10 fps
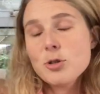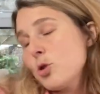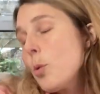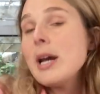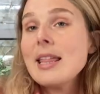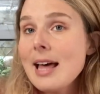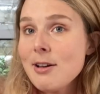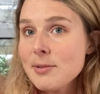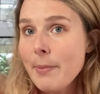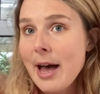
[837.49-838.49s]

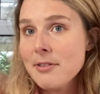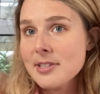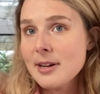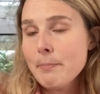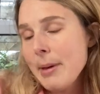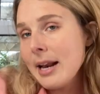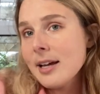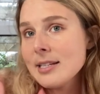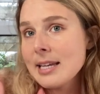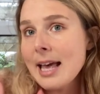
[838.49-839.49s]
£20,000 in a big
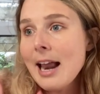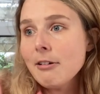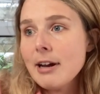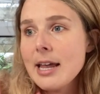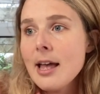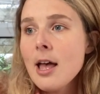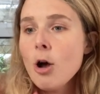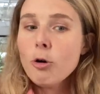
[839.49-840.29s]
London gallery,